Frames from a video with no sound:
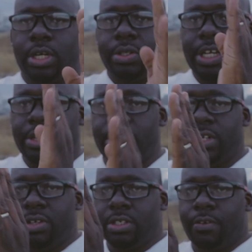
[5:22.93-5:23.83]
I'll take a
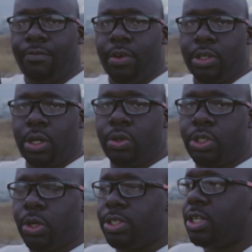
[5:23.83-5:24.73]
series of vertical
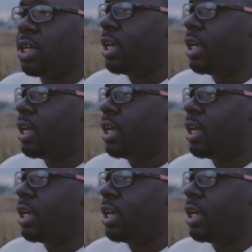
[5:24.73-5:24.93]
shots,